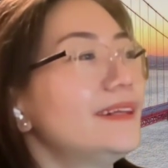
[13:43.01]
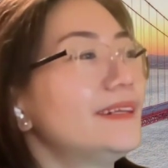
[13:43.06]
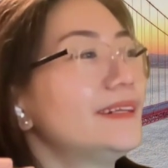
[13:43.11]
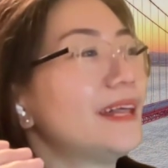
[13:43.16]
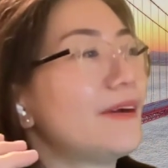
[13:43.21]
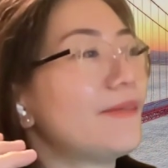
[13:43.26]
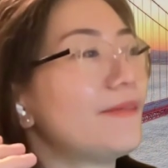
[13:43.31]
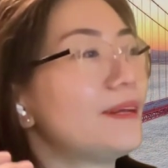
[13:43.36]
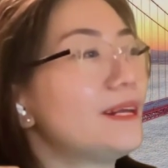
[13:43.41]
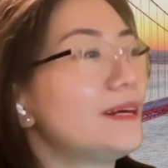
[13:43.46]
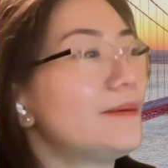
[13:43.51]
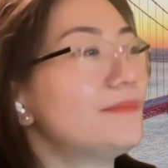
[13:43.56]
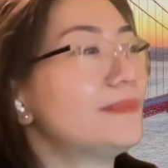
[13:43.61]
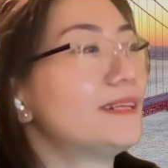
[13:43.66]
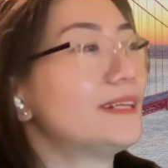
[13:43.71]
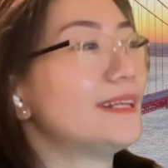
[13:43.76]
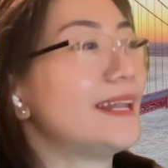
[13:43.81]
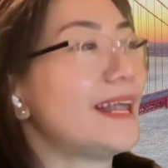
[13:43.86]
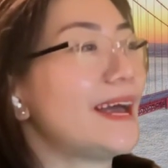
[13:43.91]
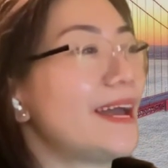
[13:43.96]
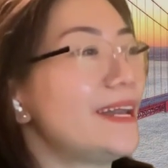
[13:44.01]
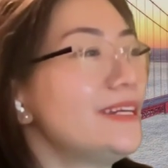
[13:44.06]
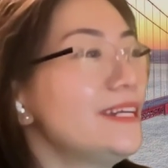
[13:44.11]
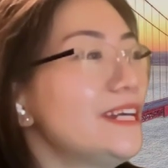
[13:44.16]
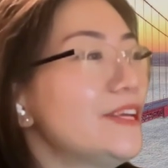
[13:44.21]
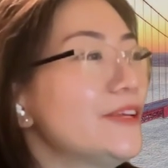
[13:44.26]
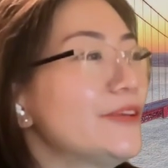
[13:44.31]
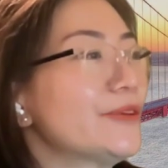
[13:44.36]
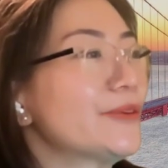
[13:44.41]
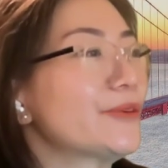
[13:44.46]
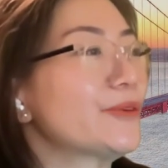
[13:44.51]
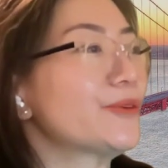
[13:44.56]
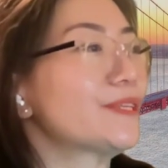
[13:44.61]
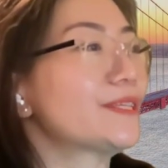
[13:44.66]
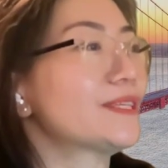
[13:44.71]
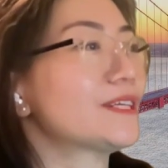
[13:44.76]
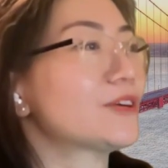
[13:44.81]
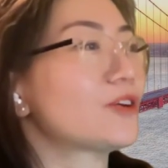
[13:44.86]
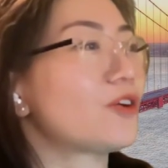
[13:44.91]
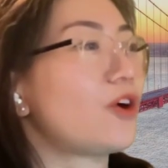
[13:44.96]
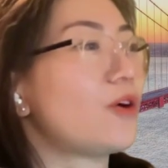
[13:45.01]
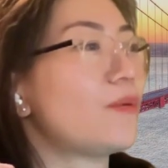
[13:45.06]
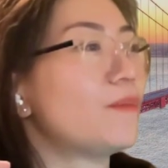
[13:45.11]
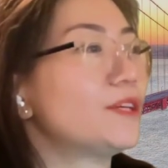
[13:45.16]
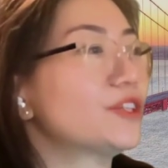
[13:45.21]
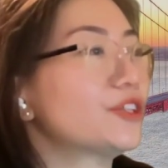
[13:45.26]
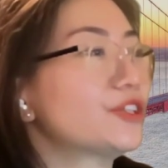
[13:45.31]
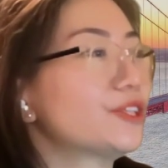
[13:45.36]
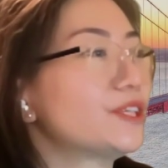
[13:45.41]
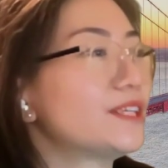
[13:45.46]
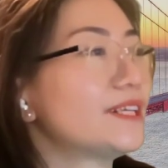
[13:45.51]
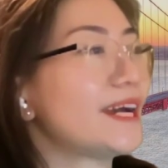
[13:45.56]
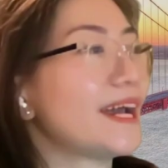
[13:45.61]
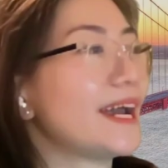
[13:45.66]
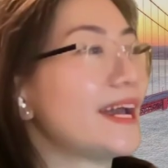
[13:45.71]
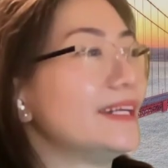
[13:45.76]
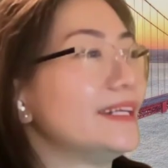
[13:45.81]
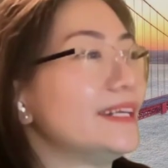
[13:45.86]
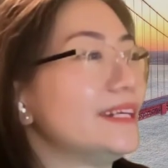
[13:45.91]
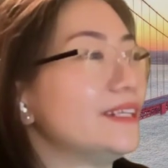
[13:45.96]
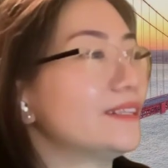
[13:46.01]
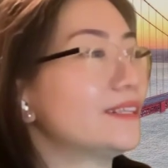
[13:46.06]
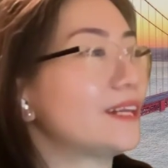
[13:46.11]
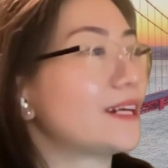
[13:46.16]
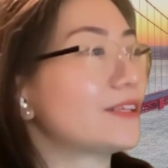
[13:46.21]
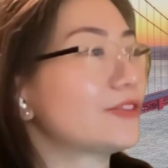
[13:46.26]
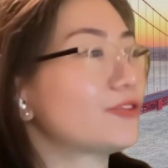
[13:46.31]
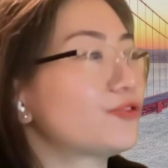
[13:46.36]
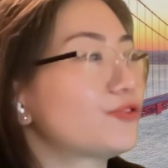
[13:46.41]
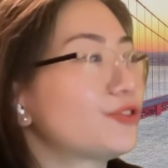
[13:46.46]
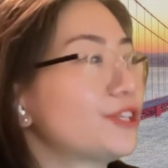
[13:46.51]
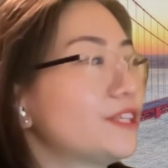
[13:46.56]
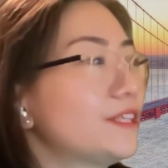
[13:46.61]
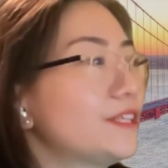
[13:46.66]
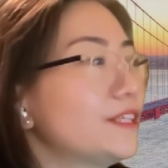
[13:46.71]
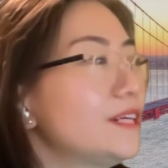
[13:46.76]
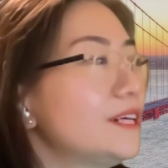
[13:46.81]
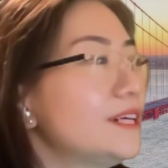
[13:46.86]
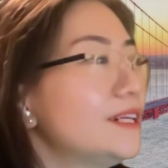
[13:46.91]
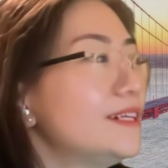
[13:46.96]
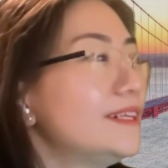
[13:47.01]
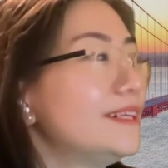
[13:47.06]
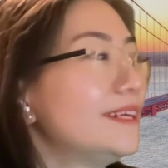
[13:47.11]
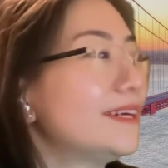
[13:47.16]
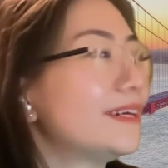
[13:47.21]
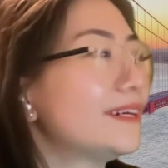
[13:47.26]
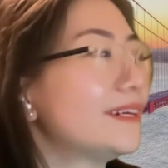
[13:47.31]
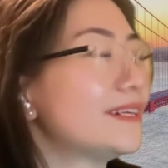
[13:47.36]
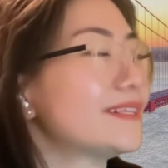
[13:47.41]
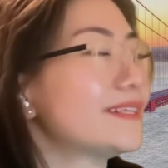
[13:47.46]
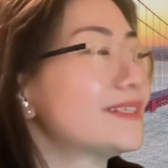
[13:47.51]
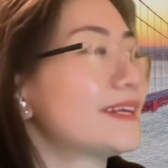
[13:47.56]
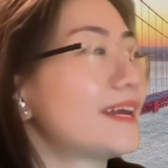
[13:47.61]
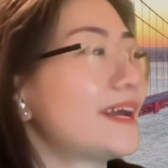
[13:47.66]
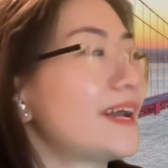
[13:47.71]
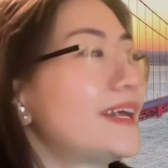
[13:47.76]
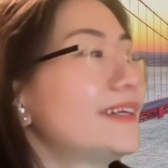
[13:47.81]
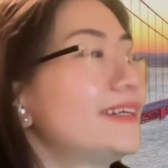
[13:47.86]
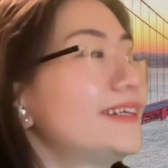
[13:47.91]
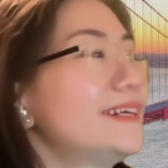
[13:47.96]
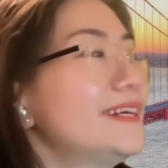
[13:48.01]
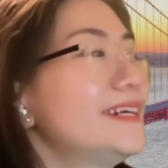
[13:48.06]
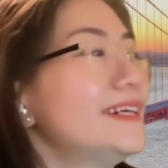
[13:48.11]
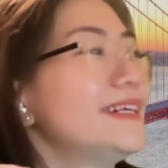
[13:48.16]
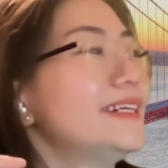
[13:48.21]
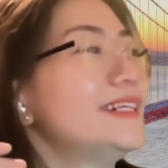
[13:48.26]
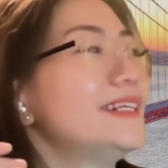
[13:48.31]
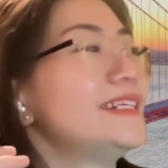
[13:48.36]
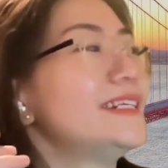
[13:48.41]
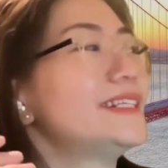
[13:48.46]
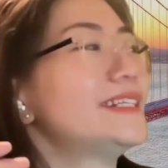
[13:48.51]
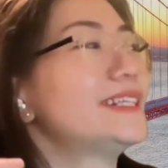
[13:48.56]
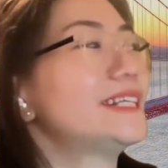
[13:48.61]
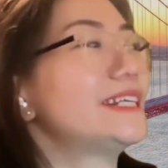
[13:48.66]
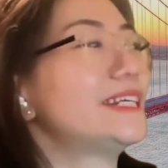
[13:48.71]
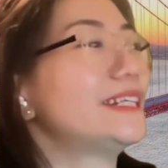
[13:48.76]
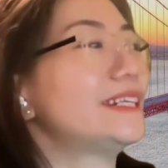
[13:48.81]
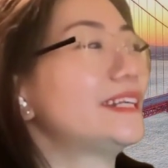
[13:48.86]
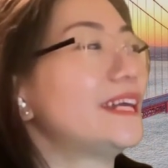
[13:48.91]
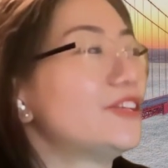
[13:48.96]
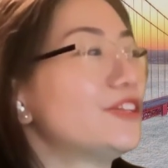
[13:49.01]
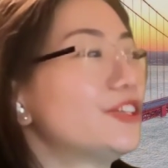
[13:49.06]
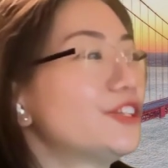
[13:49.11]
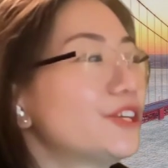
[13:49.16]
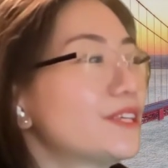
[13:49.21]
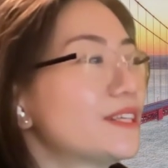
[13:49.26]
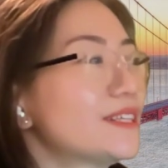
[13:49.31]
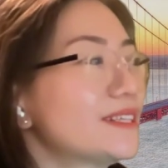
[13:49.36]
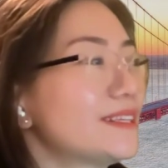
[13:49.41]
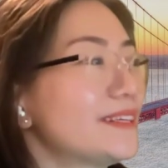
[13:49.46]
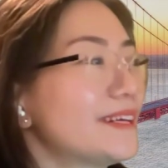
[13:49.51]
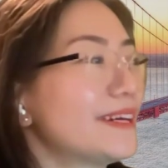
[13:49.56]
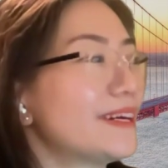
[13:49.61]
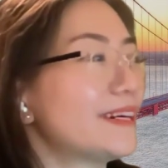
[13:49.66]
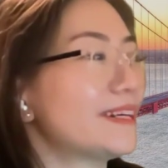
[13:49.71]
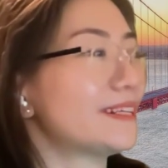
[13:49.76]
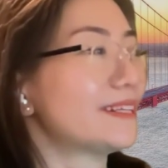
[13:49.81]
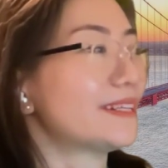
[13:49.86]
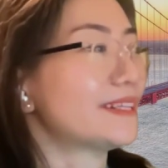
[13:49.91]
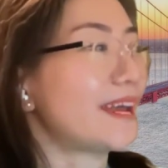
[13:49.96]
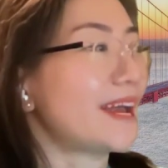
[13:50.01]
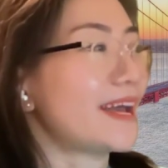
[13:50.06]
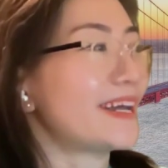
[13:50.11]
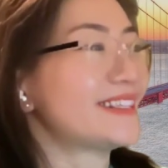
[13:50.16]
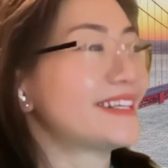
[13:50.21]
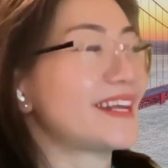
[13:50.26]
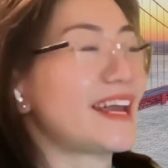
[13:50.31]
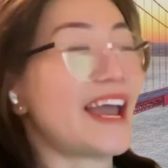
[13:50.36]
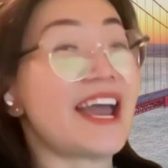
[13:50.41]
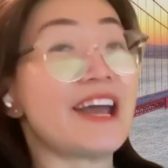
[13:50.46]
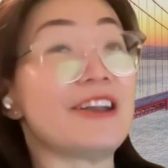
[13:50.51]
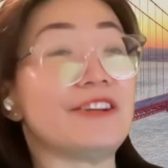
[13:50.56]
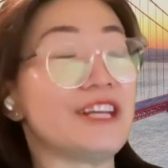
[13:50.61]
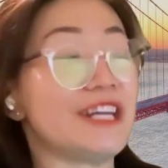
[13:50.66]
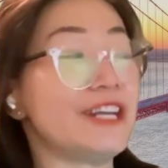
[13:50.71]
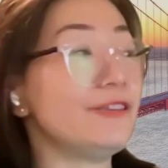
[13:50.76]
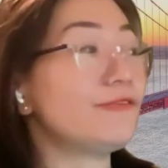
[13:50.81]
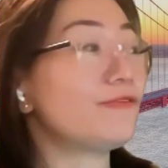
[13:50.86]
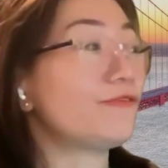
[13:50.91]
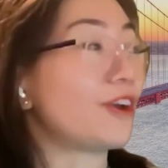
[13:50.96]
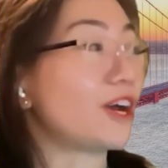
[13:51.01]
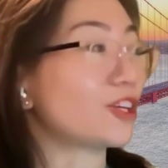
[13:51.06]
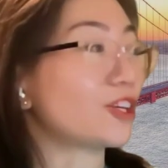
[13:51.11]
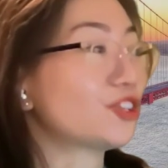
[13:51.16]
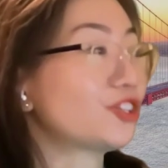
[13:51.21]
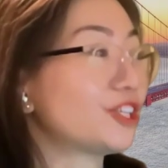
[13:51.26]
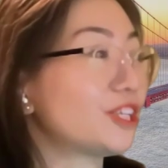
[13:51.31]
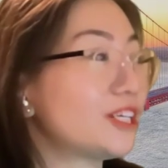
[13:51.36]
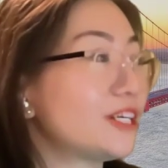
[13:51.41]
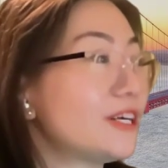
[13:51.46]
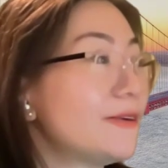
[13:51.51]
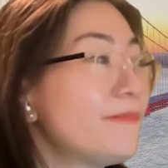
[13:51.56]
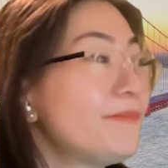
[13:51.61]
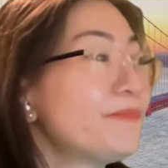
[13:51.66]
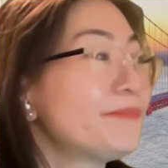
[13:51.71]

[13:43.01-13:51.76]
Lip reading: Develop the land includes the commercial and industry real estate, residential real estate, and infrastructure.